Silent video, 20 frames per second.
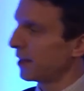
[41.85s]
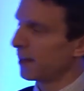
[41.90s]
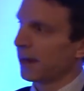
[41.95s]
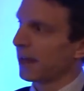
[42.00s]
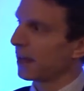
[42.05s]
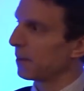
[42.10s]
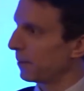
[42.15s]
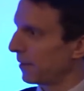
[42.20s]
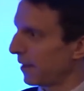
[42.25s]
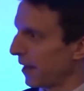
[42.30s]

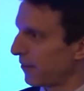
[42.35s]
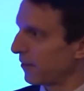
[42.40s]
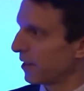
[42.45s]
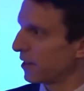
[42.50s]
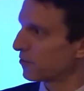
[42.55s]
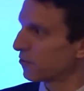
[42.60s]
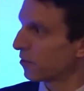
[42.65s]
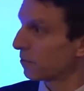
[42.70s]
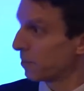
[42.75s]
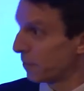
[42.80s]
enable that, the
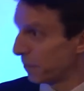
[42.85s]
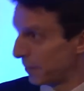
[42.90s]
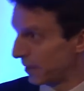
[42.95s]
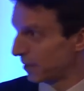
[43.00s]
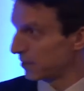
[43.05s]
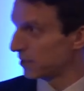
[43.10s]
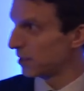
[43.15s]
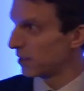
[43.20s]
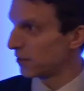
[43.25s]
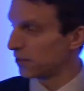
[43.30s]

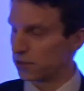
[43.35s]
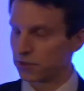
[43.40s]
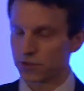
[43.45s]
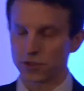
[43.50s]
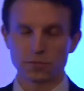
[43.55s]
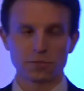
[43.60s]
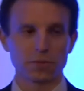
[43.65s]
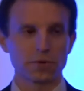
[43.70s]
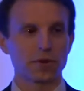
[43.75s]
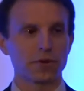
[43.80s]
interoperability
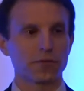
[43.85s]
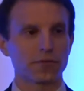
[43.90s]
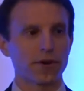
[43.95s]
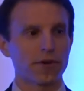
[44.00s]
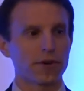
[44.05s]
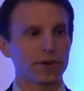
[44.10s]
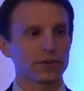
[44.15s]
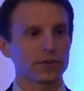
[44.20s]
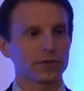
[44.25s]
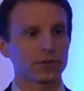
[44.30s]
that you were referring